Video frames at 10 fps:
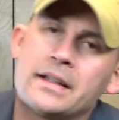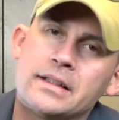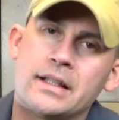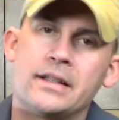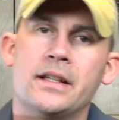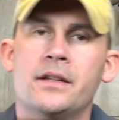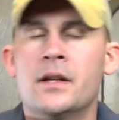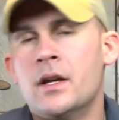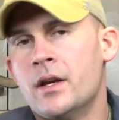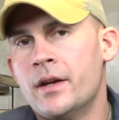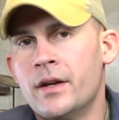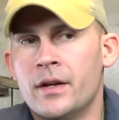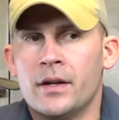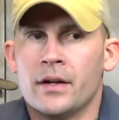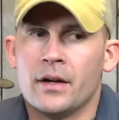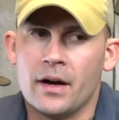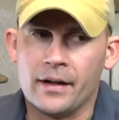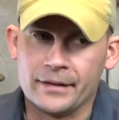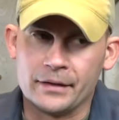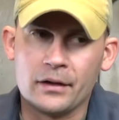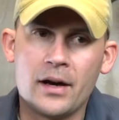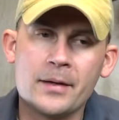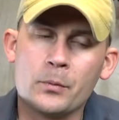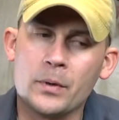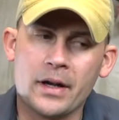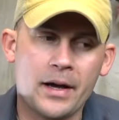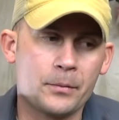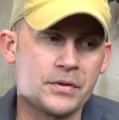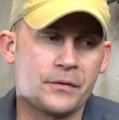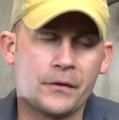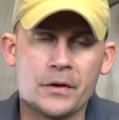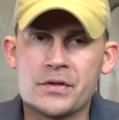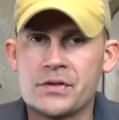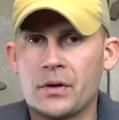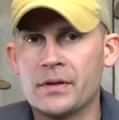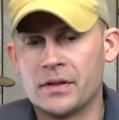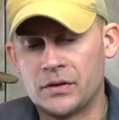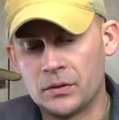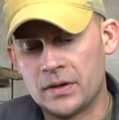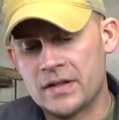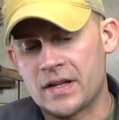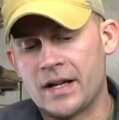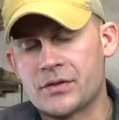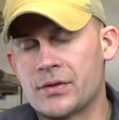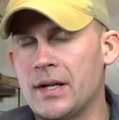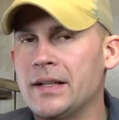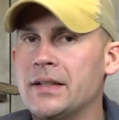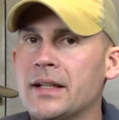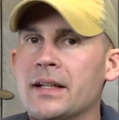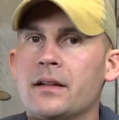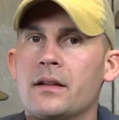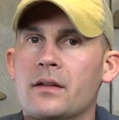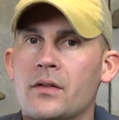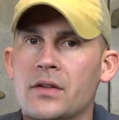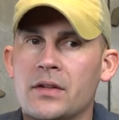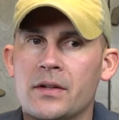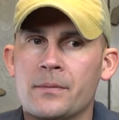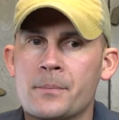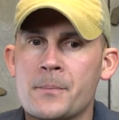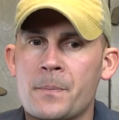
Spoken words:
thing that I did a lot when I was first starting to do these, I tried to get the